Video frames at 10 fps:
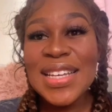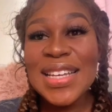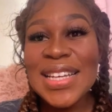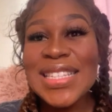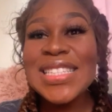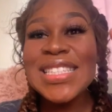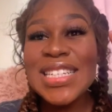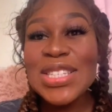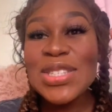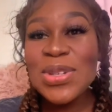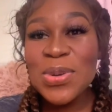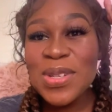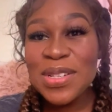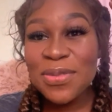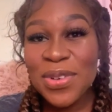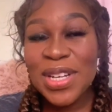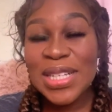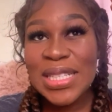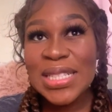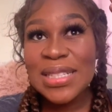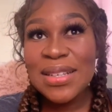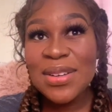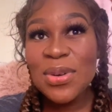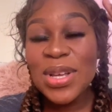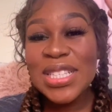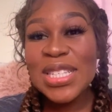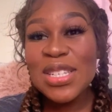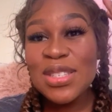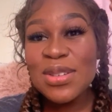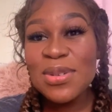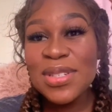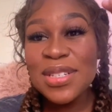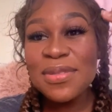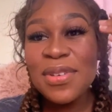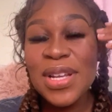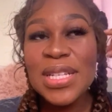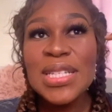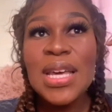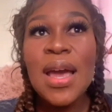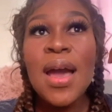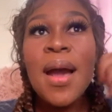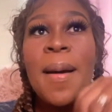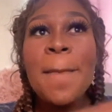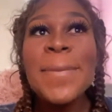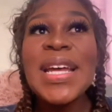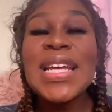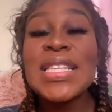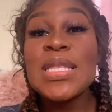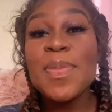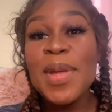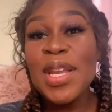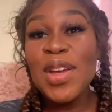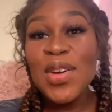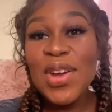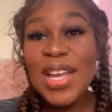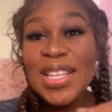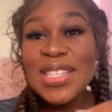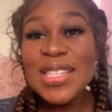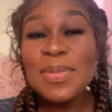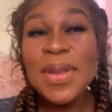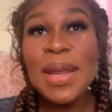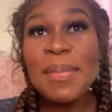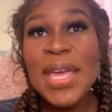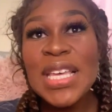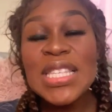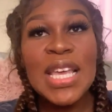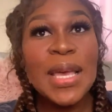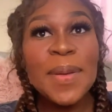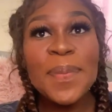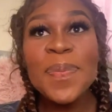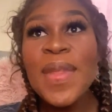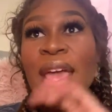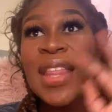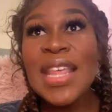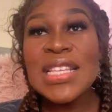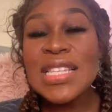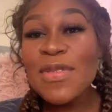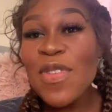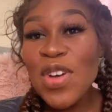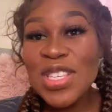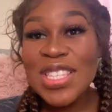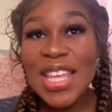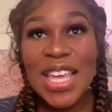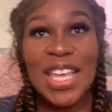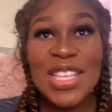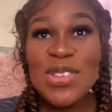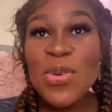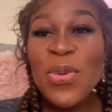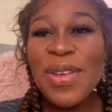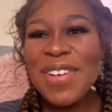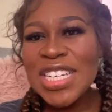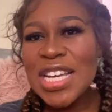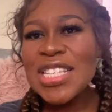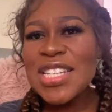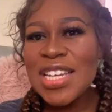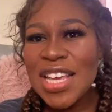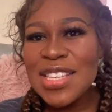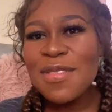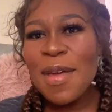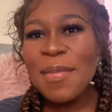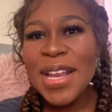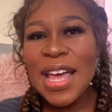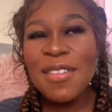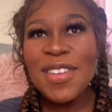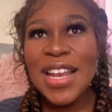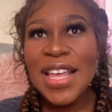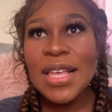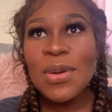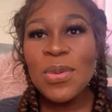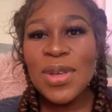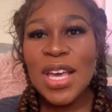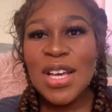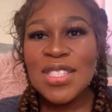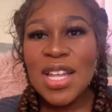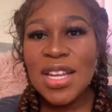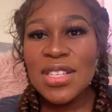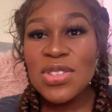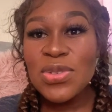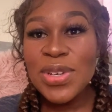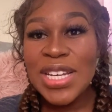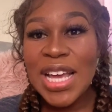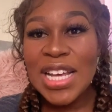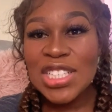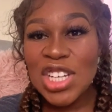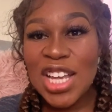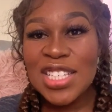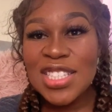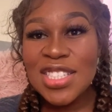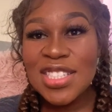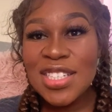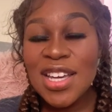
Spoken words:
it's just so different, you know, it's just so different. But it's been great, it's been amazing. That's the first thing. So we've adjusted as a family. I feel like we are starting to really adjust